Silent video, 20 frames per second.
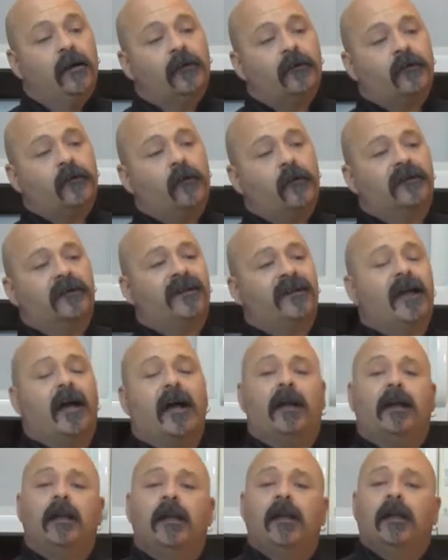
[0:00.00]
So
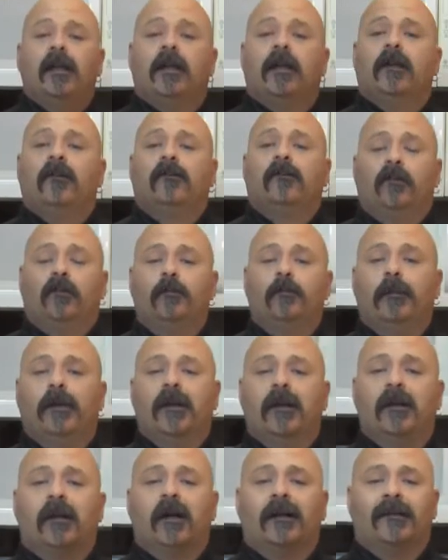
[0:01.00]
today, if you
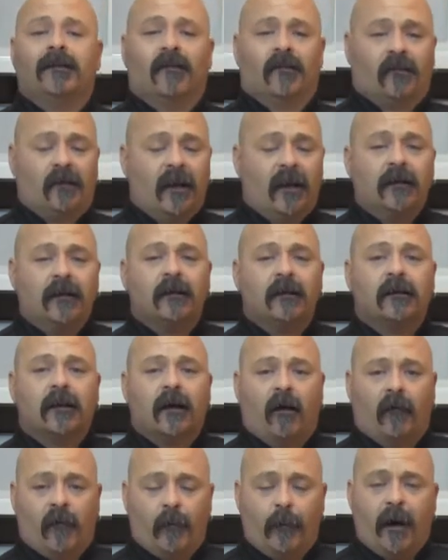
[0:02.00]
meet a descendant
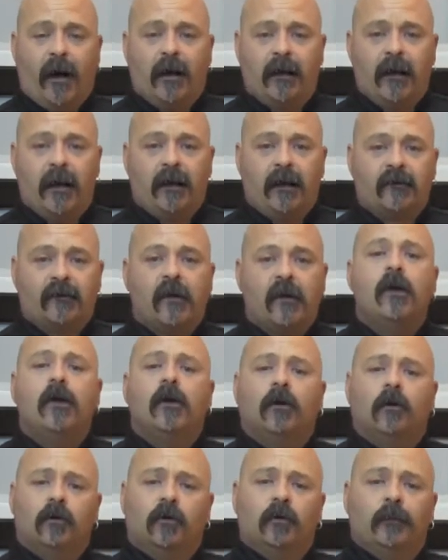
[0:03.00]
of the Bonacs,
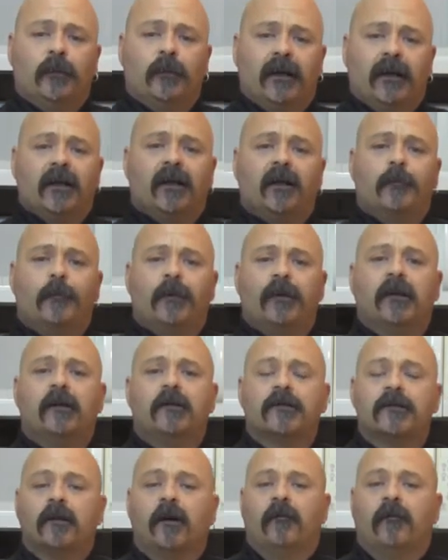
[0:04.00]
you're meeting a
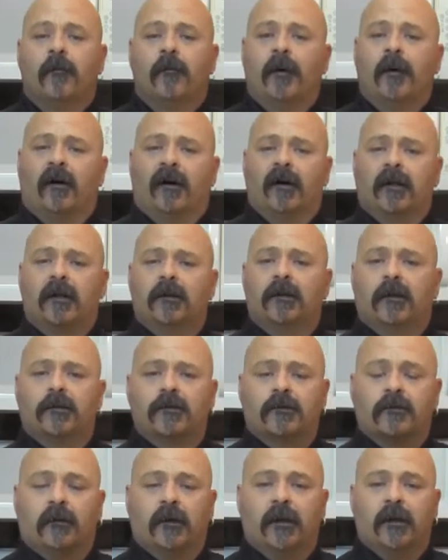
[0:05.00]
piece of American
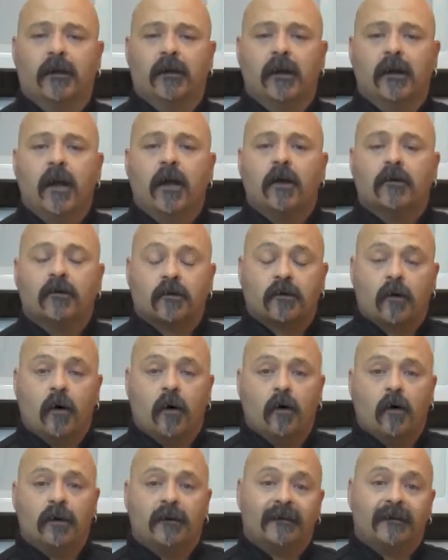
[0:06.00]
history.
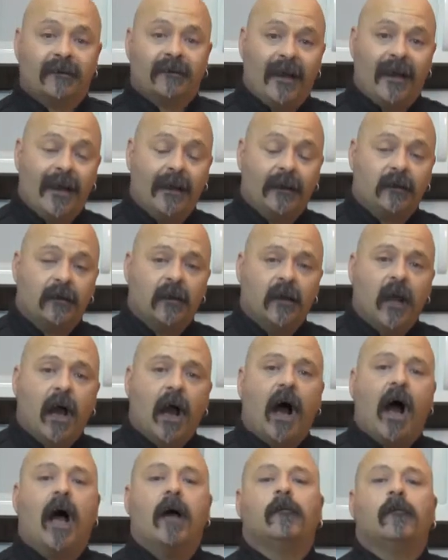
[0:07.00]
So tonight,
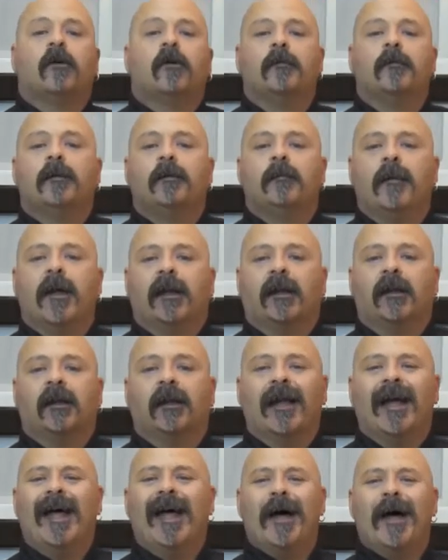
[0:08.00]
I'm going to be
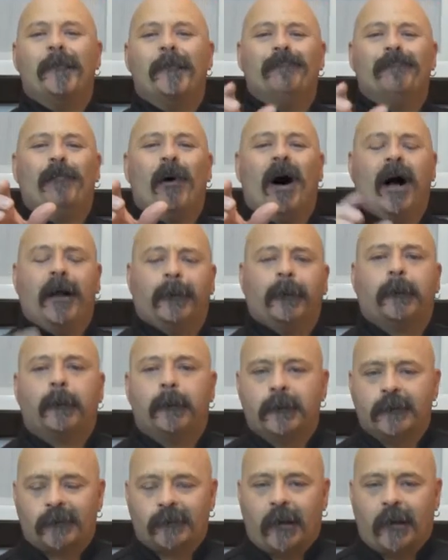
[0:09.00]
making
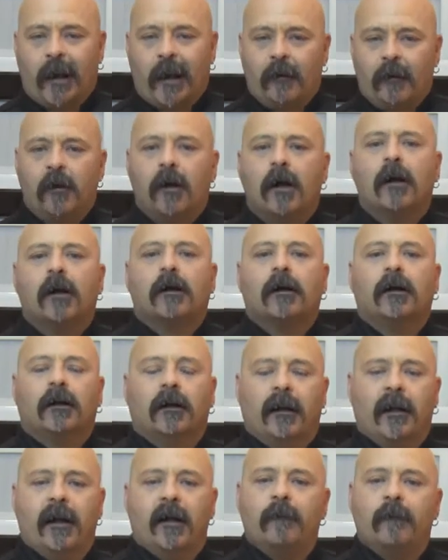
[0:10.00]
Bonaker-style
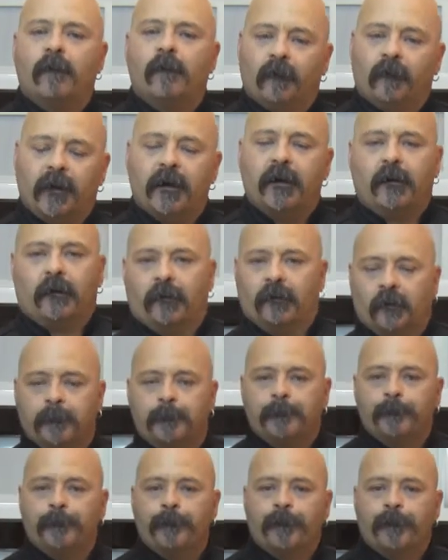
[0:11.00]
clam fritters.
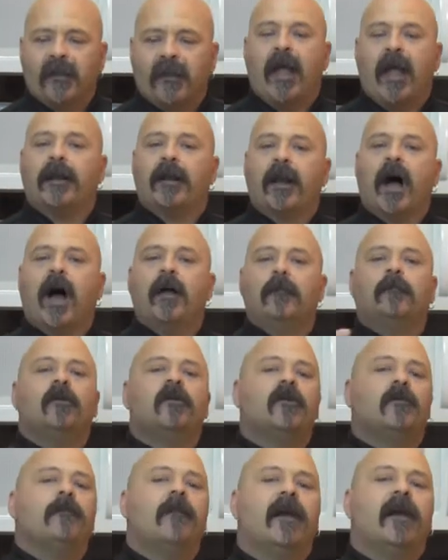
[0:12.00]
And I'm
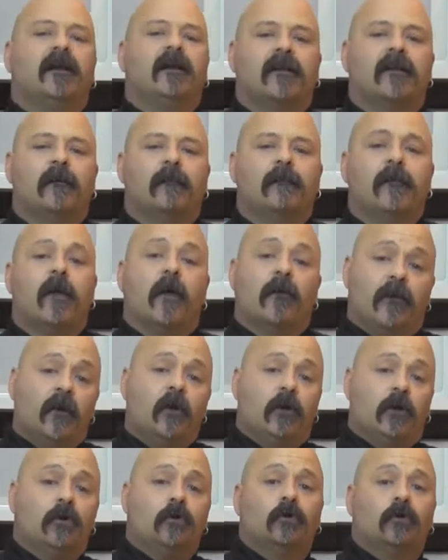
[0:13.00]
going to make them the
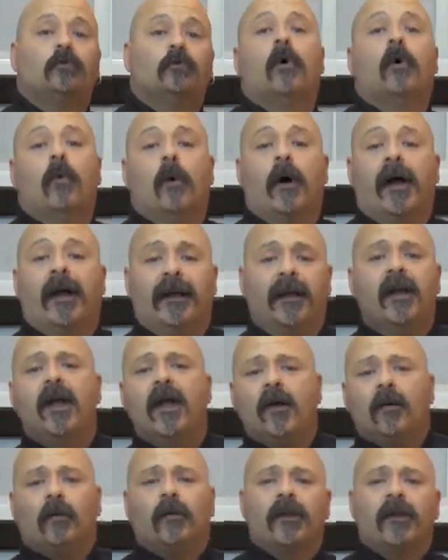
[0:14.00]
usual way
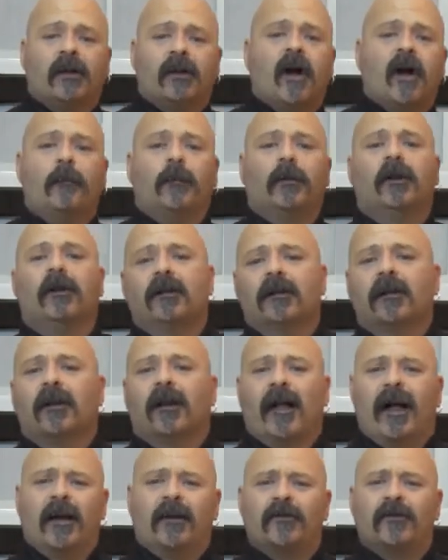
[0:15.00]
with a couple of
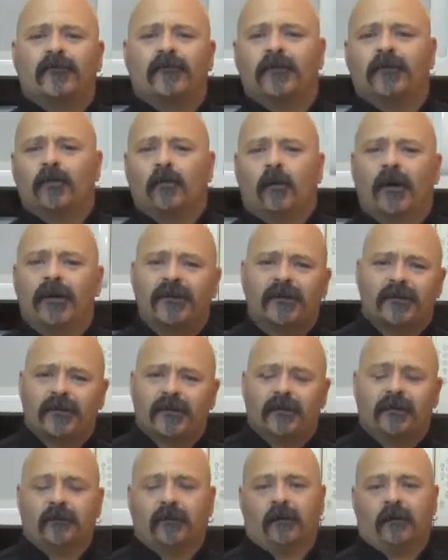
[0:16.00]
little extra
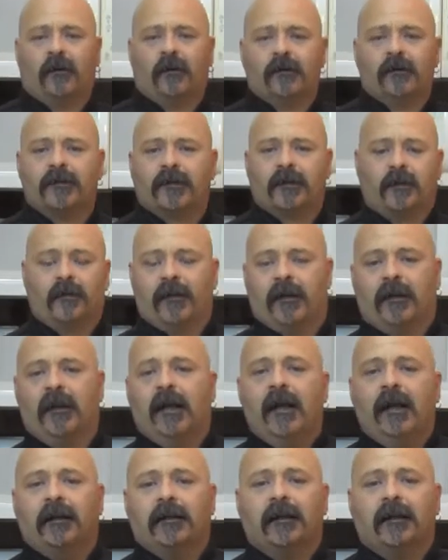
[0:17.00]
twists and turns here that,
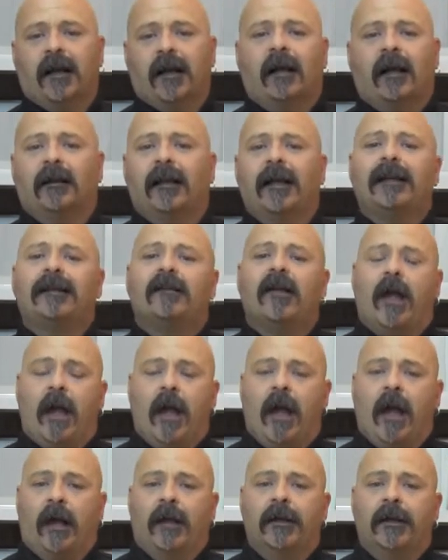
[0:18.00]
that I like to
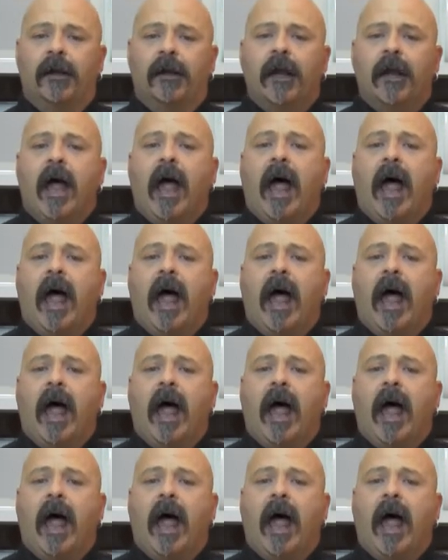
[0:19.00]
add.